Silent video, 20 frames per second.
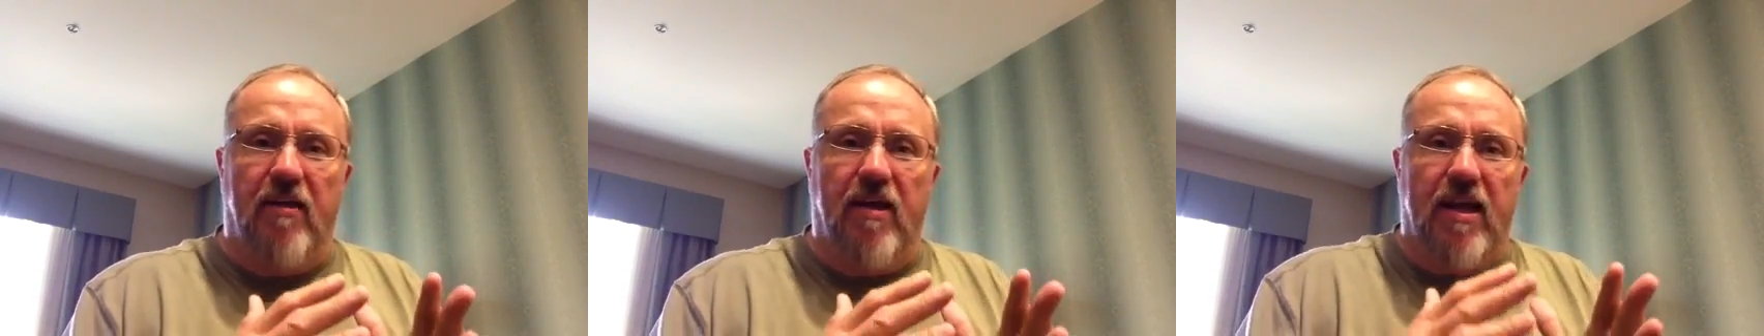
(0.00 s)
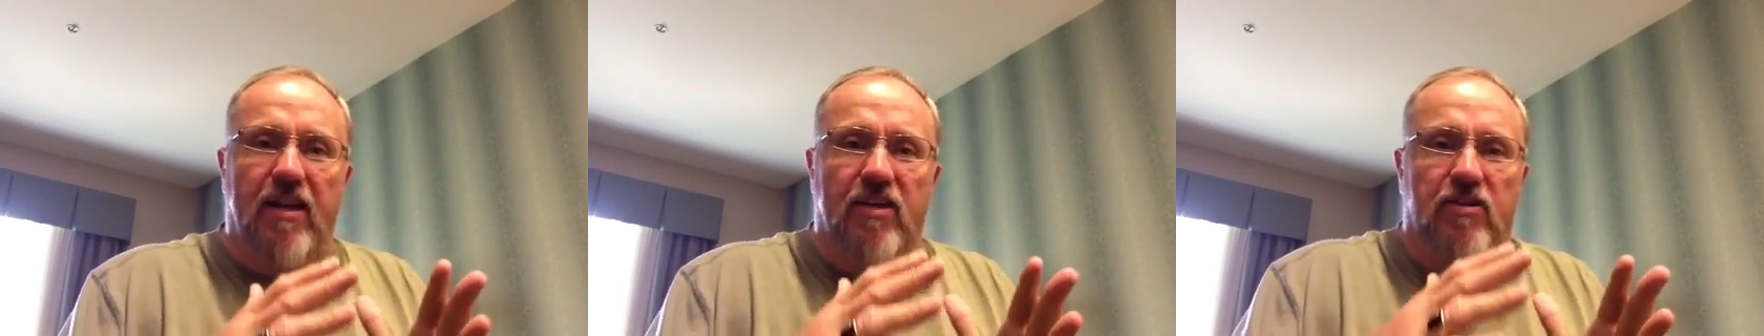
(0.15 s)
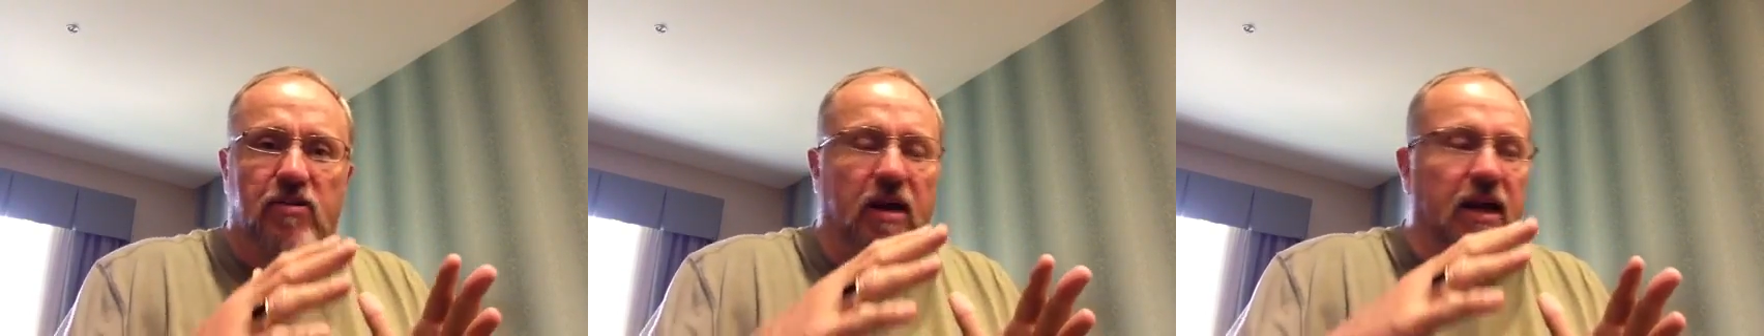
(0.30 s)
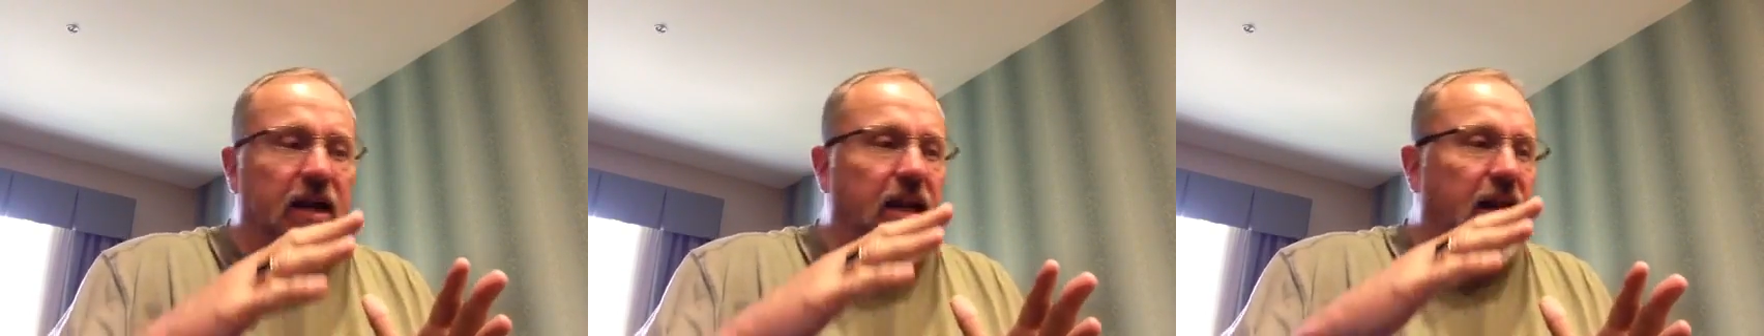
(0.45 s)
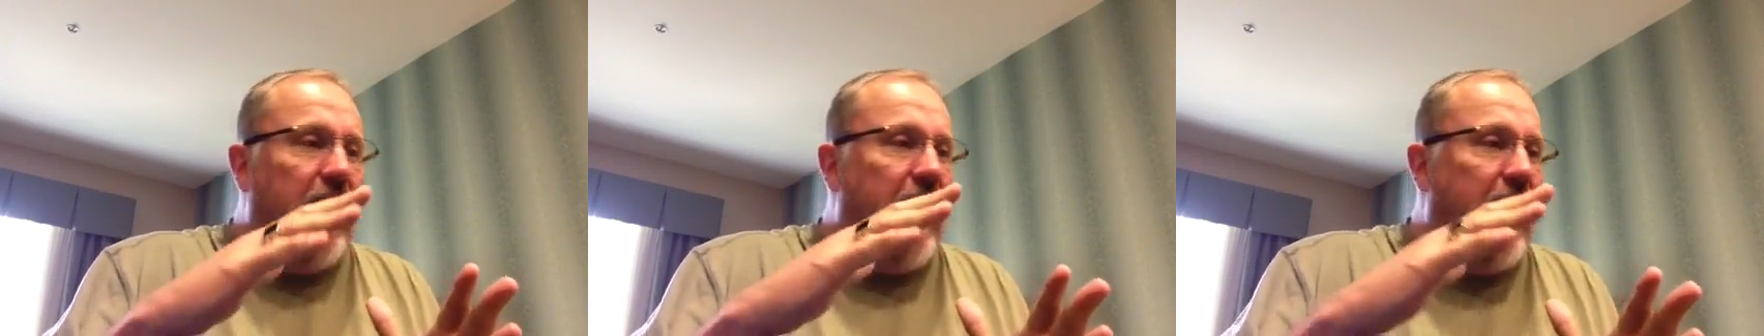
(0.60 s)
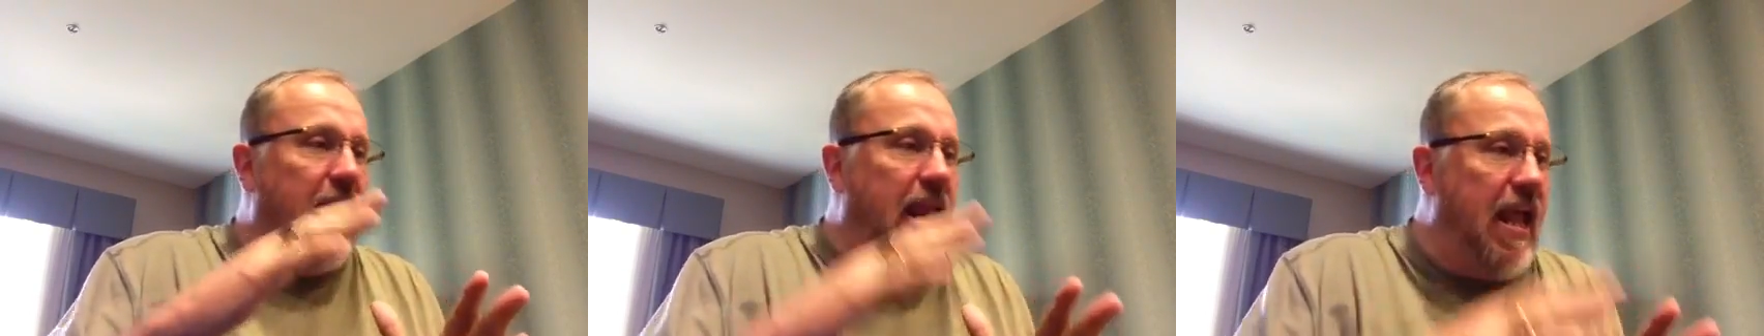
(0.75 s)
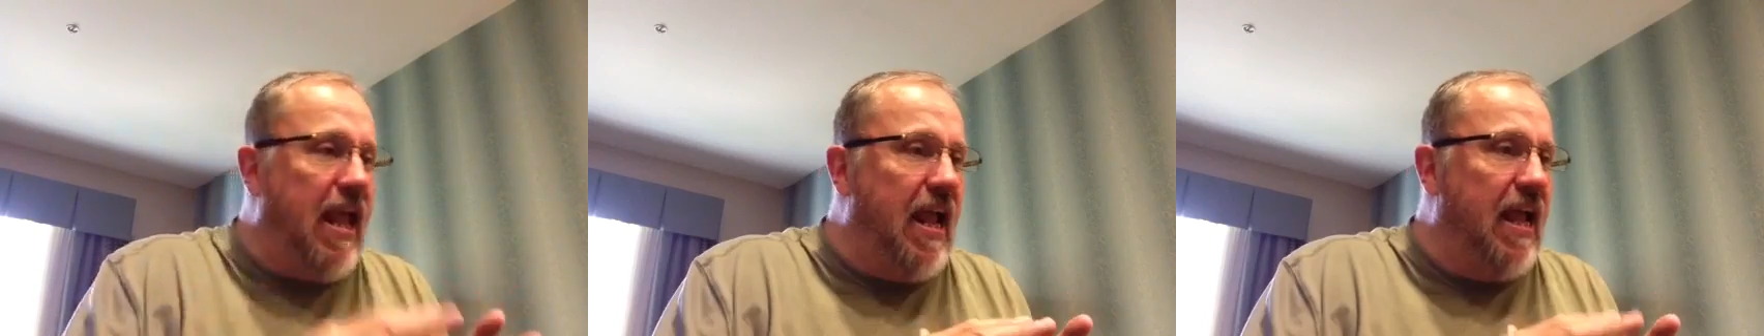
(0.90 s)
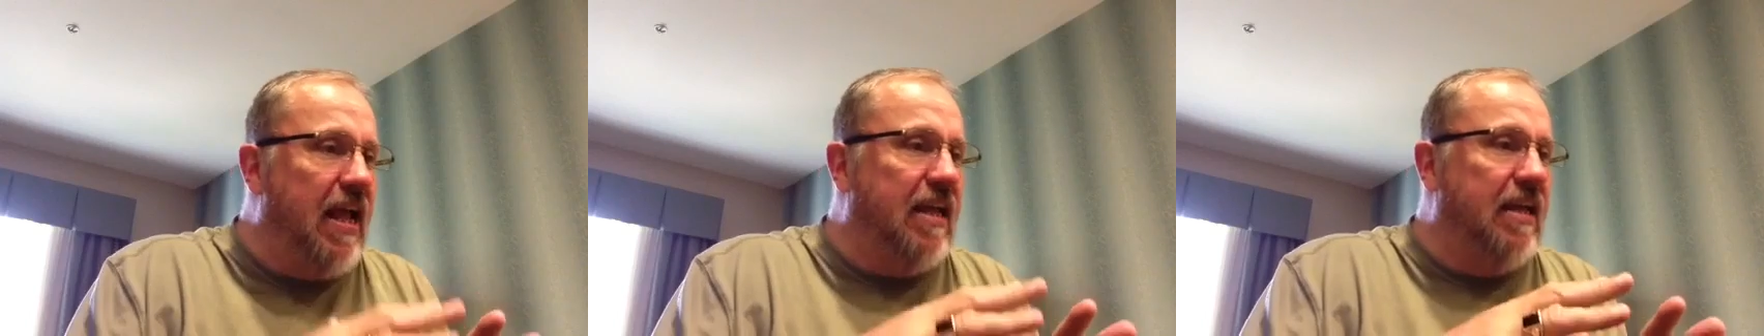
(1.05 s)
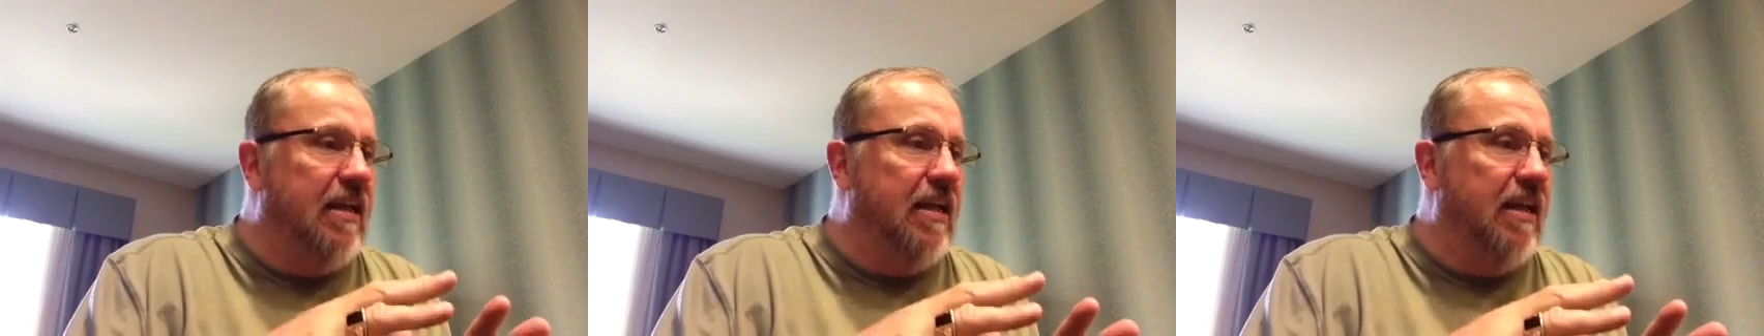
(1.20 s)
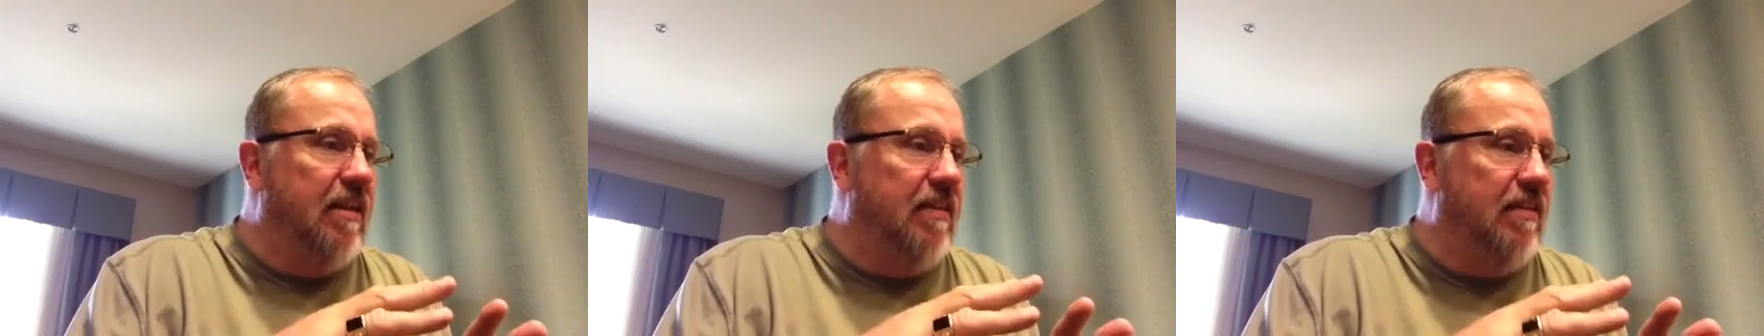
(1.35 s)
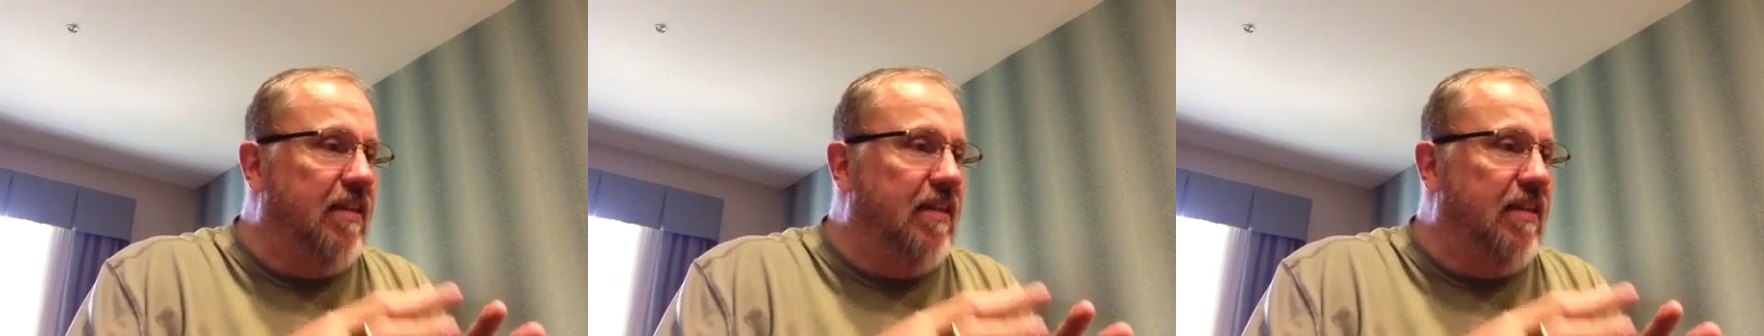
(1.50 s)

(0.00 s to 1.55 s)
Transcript: and try to land